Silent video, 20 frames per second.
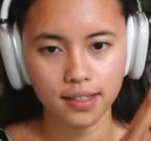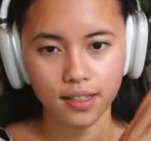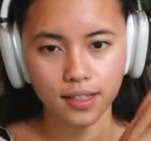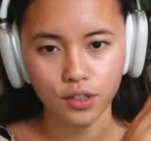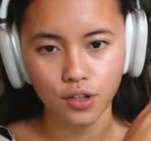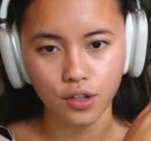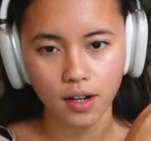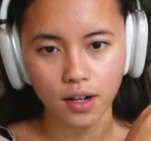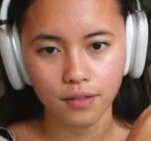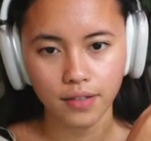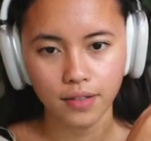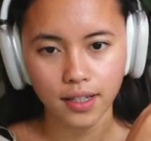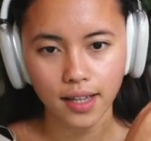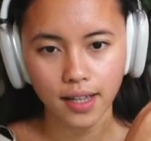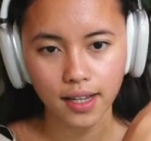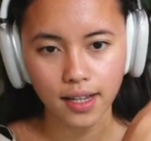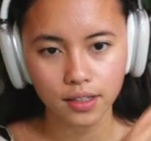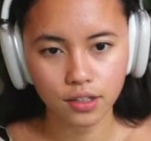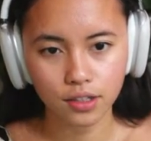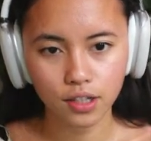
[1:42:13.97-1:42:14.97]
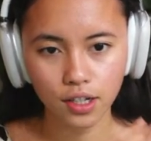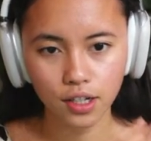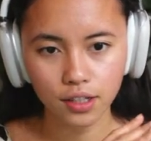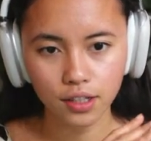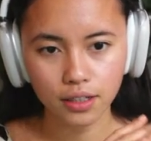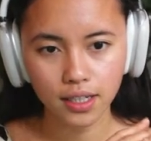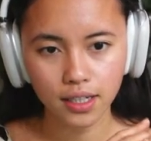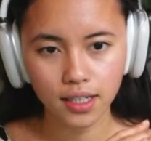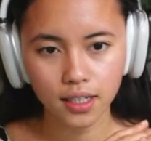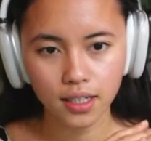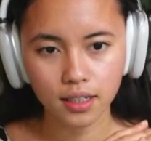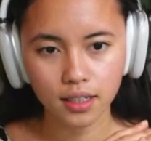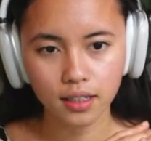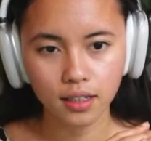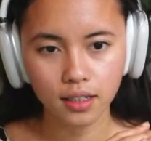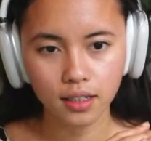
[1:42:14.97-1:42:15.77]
in traffic externally,